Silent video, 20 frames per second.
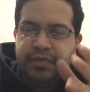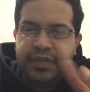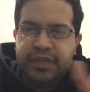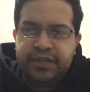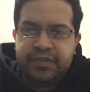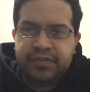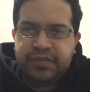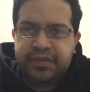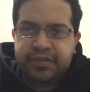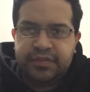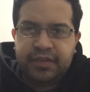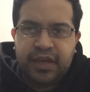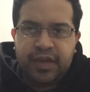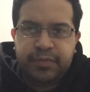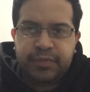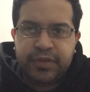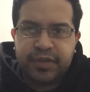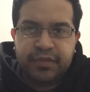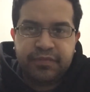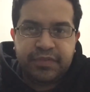is the
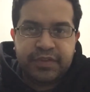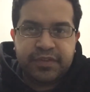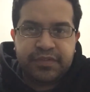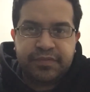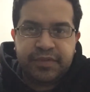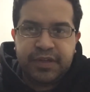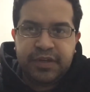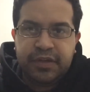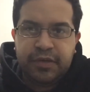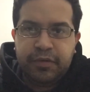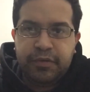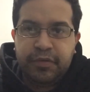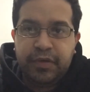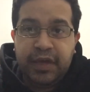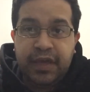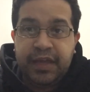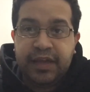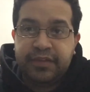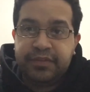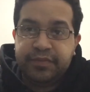topic of this video,
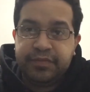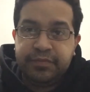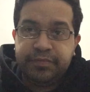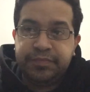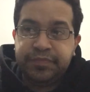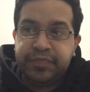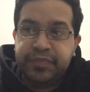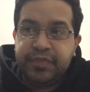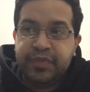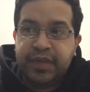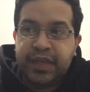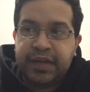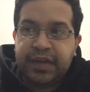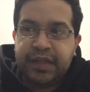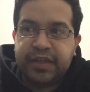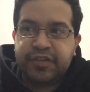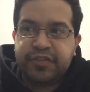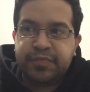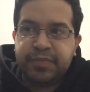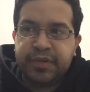and that
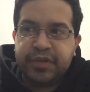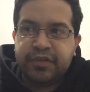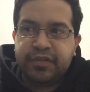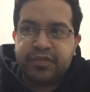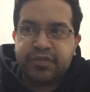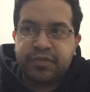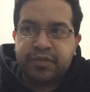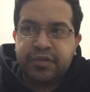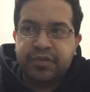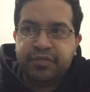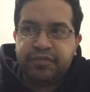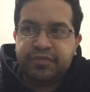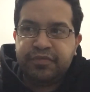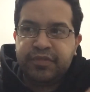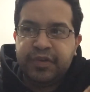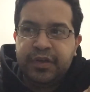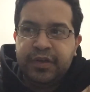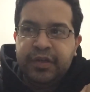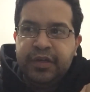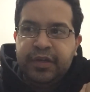has been sort of